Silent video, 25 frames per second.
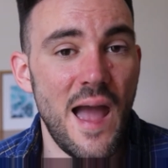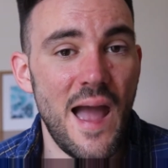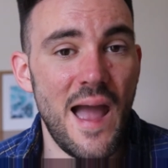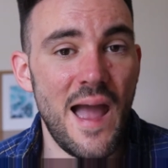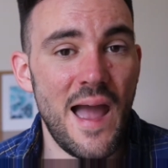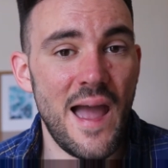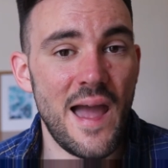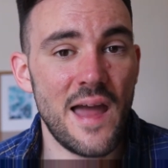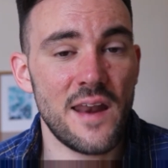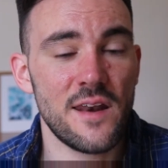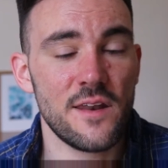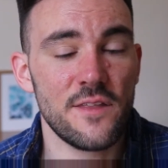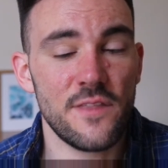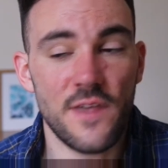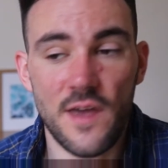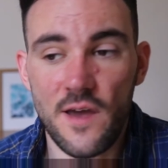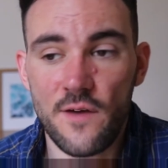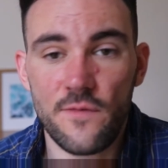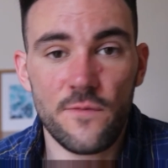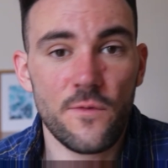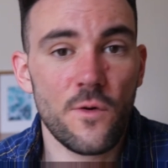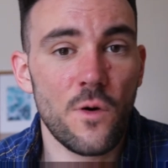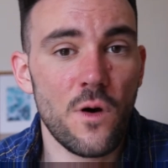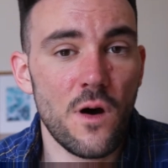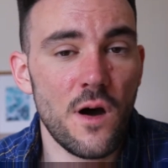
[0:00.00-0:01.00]
and
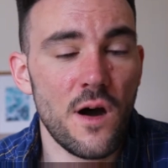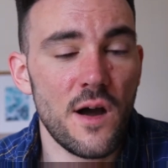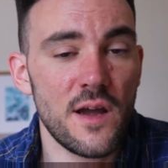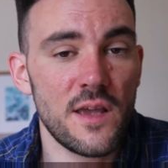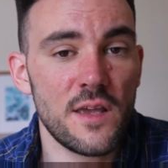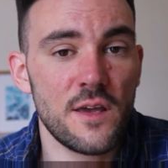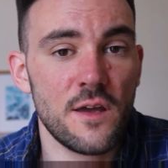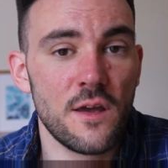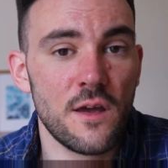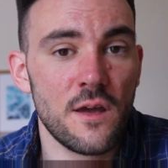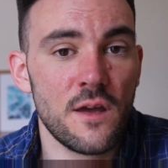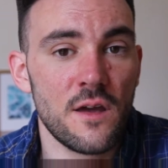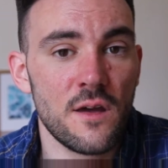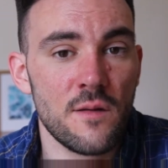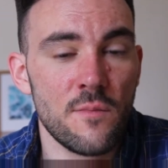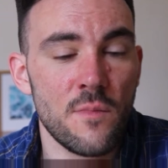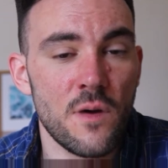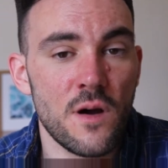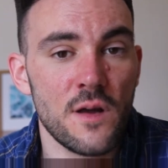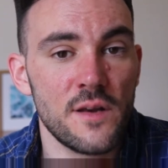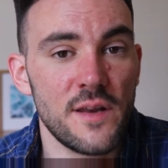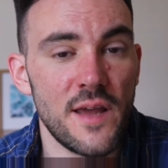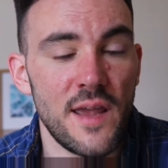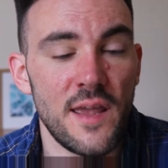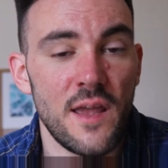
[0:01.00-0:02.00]
therefore I can
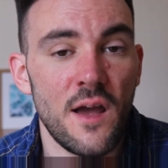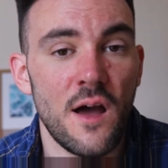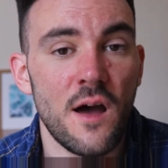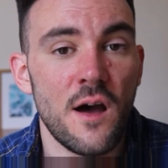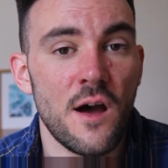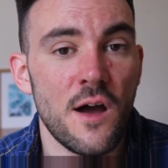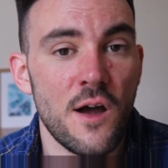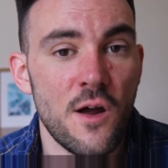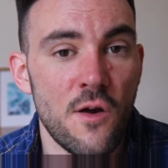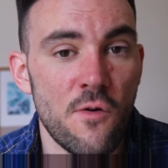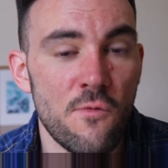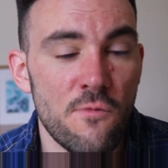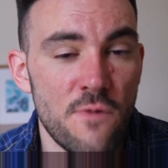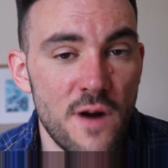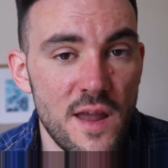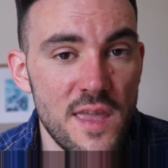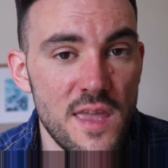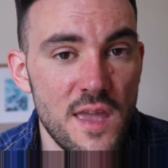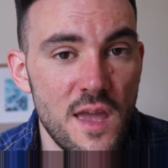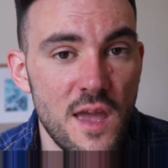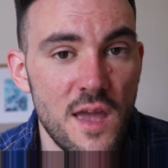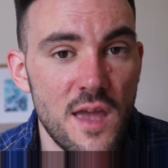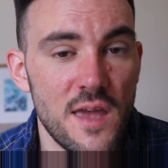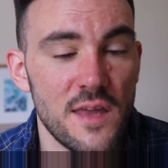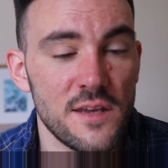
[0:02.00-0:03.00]
command a higher
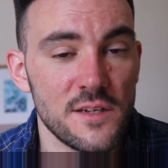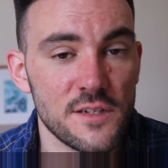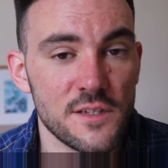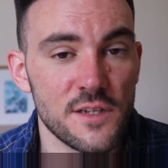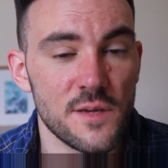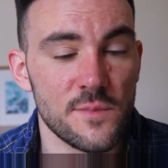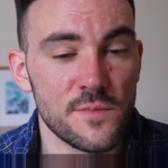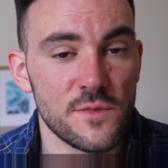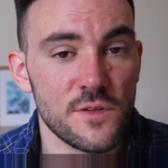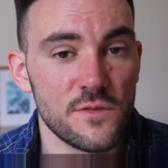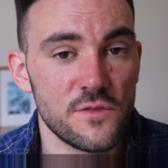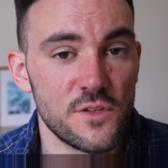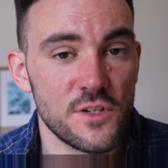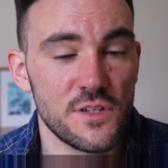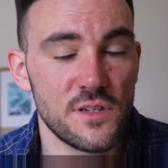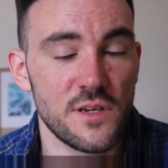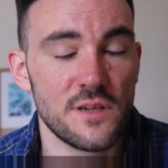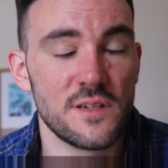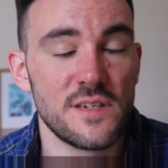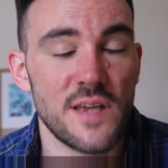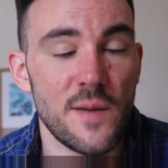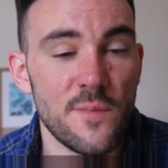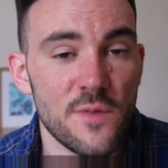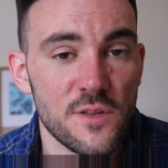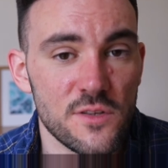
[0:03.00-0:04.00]
rate in terms of
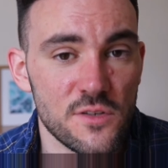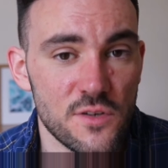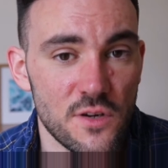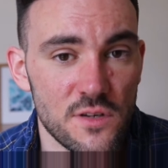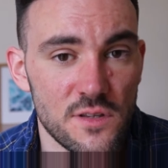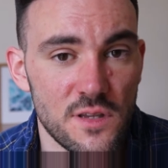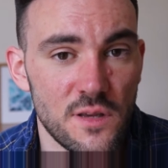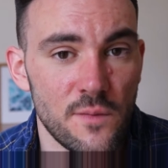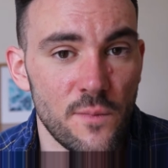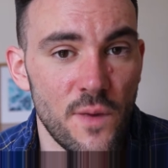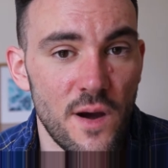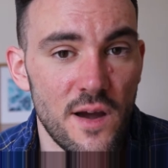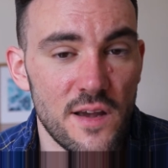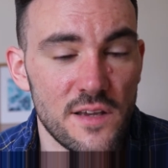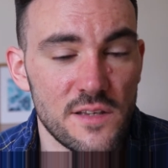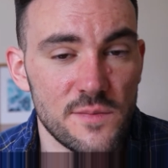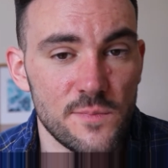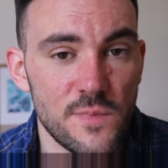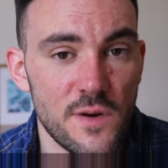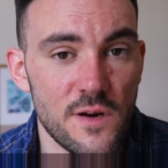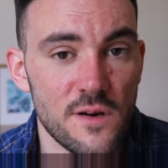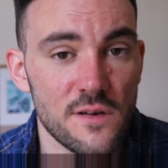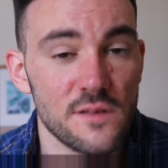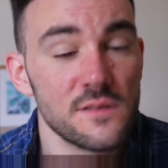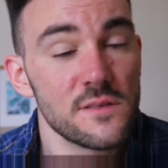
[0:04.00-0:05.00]
just demonstrating my
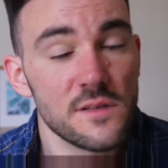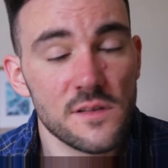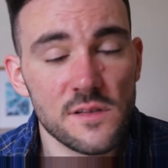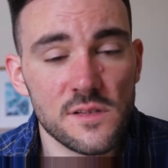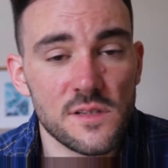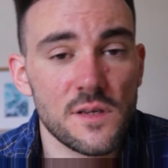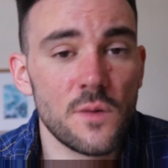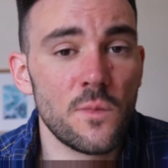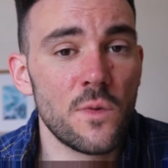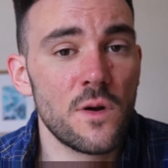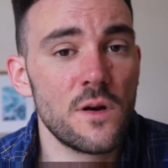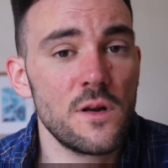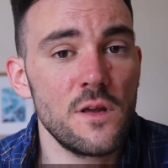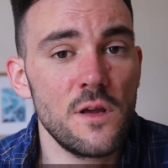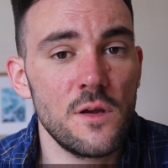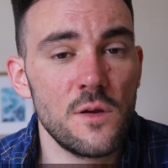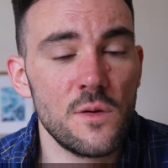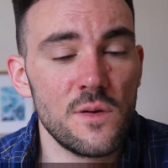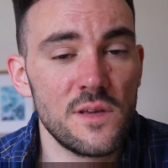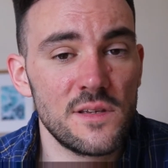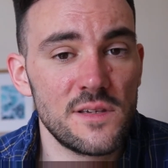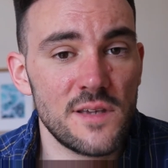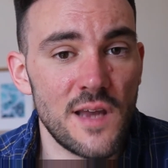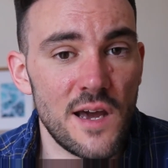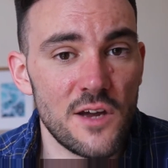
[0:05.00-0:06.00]
experience than someone who
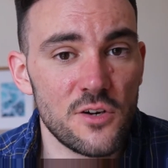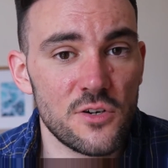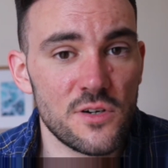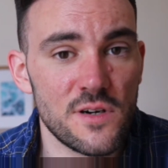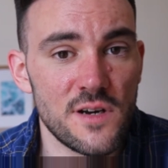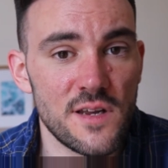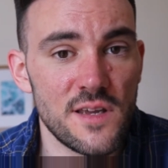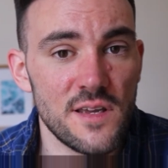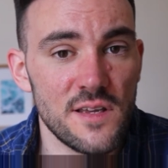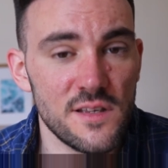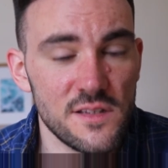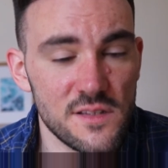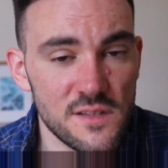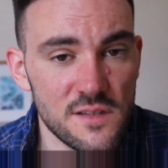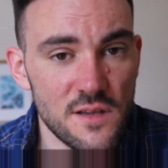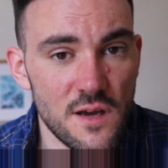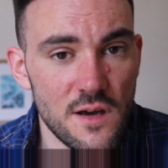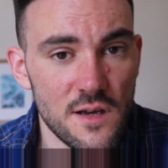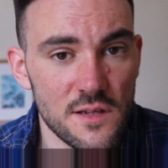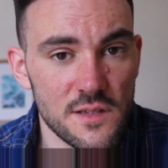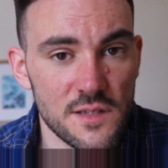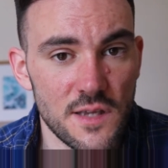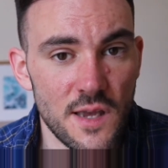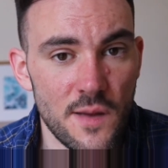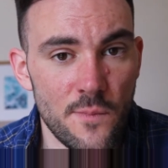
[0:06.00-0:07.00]
is naturally
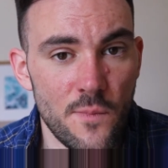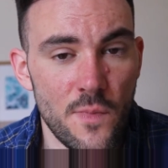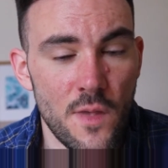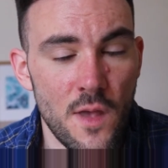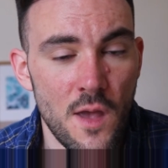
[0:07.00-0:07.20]
starting.